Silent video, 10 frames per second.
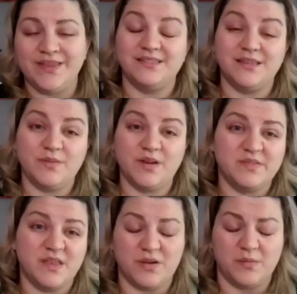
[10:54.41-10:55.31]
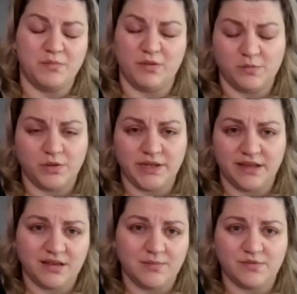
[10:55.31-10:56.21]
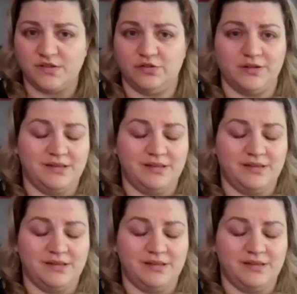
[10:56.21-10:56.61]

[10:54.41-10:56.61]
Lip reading: And sometimes that may be multiple landscapes because you're